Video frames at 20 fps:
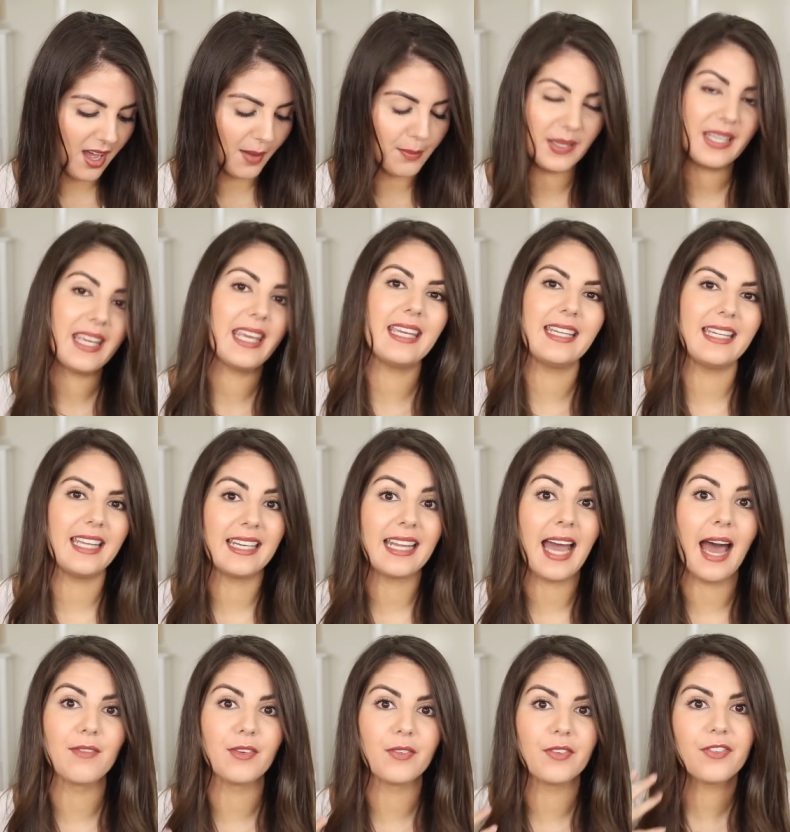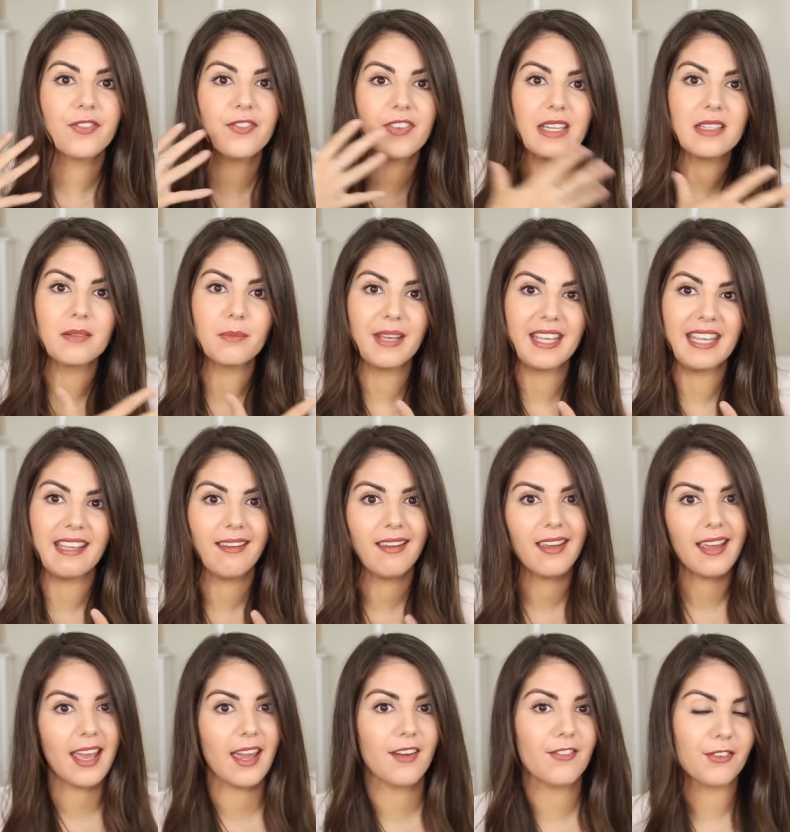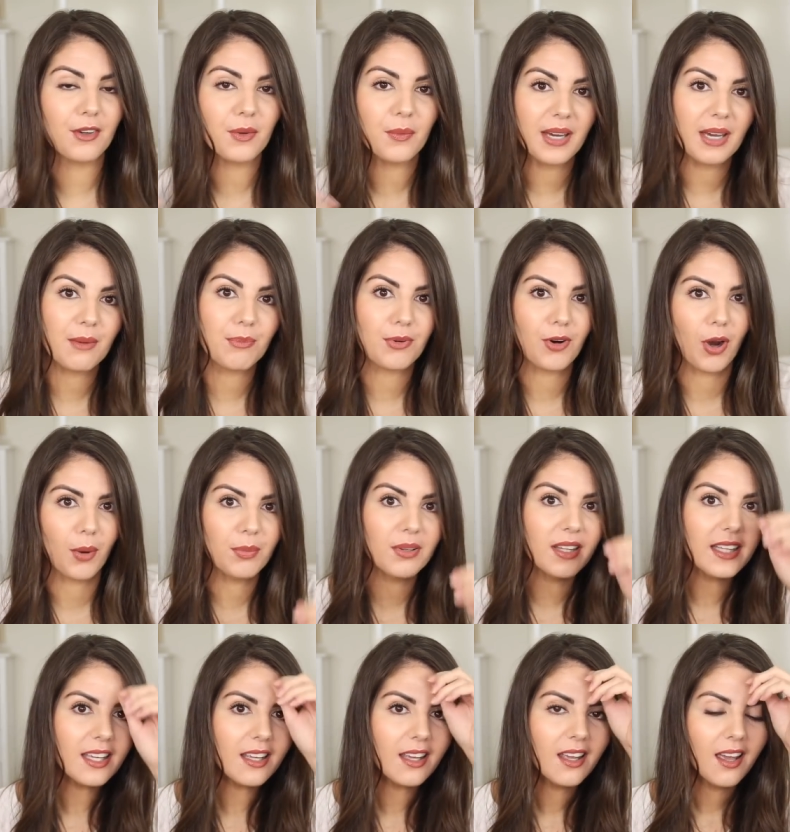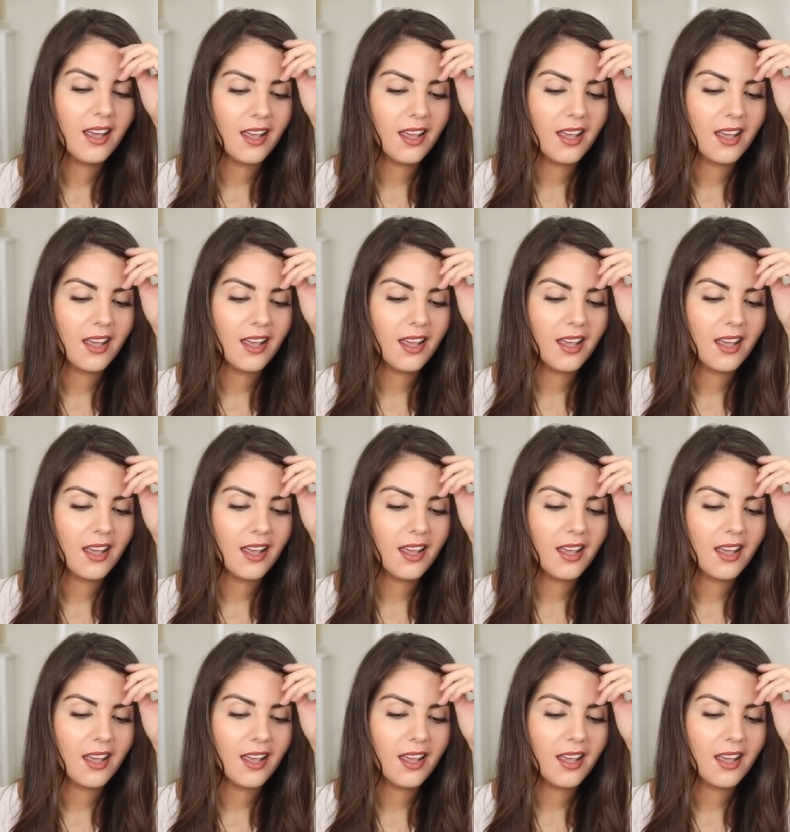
a bikini and have it fit me everywhere properly.